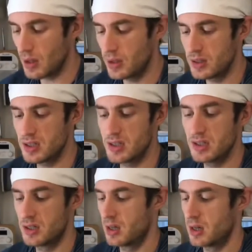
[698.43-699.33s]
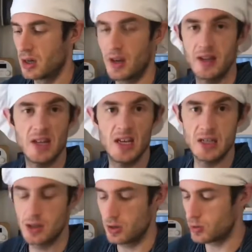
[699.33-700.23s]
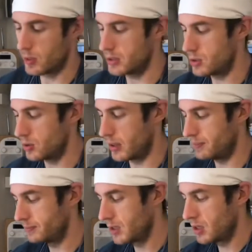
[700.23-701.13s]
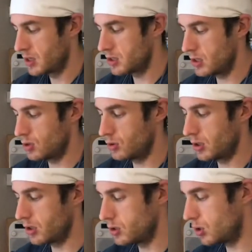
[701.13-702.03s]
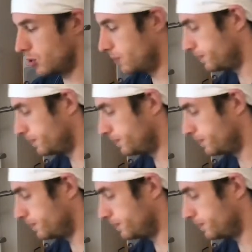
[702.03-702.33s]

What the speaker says: this is kind of the easiest way to do it. So then all you're going to do,